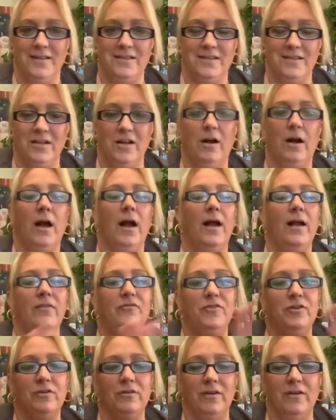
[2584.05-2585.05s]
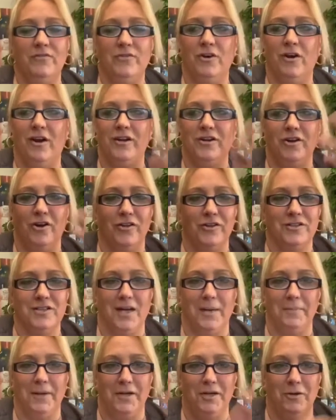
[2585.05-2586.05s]
I had, if you're on here all the
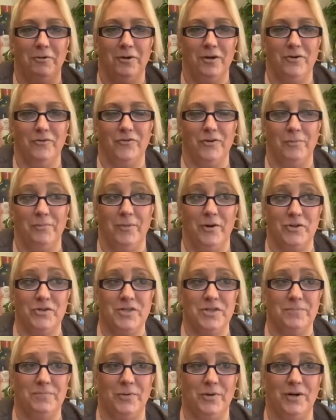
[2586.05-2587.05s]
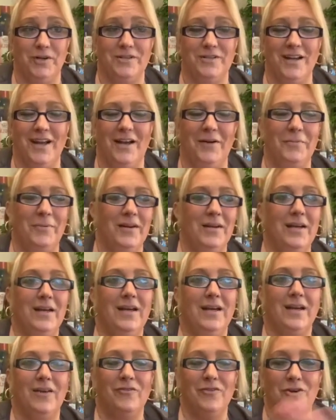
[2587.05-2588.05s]
time, I know where you're from most of the part now, but
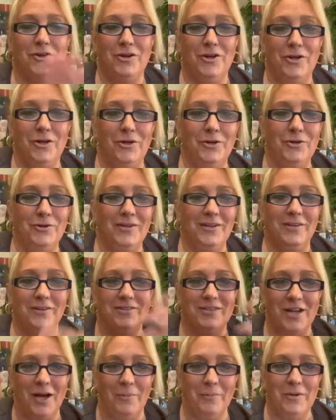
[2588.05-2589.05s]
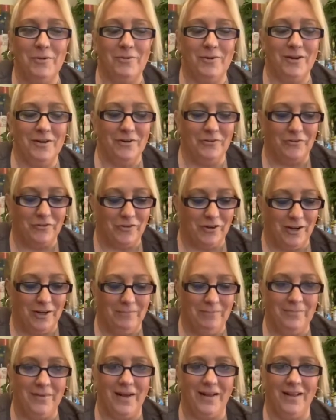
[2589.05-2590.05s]
if you're new, tell me where you're
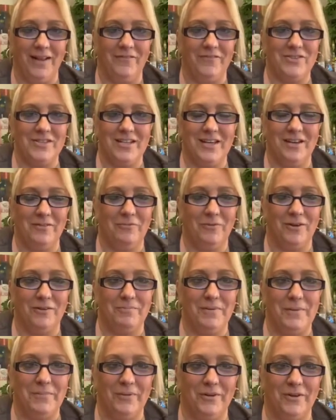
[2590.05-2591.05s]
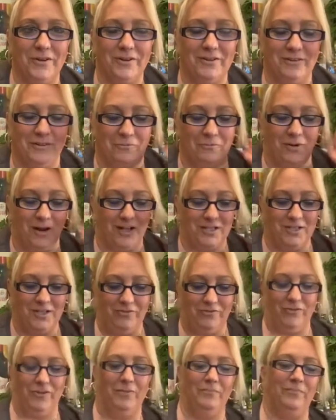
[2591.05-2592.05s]
from. I love seeing where people are
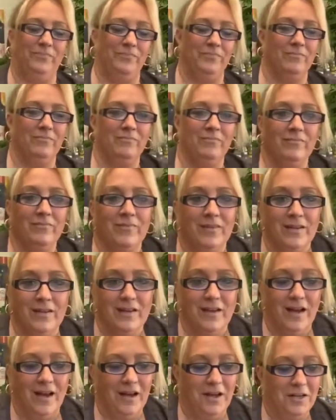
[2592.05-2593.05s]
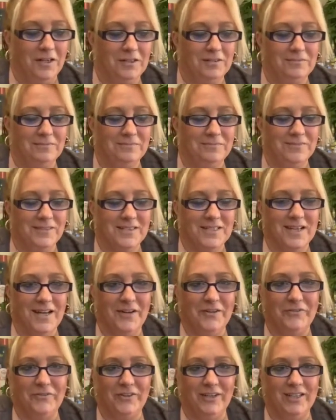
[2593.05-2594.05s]
watching from. It's
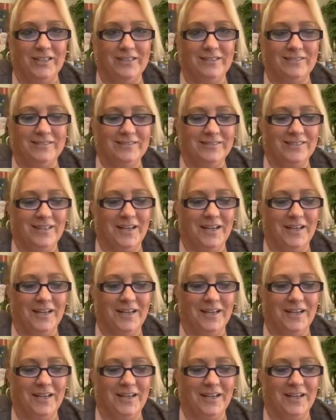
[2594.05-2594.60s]
kind of fun.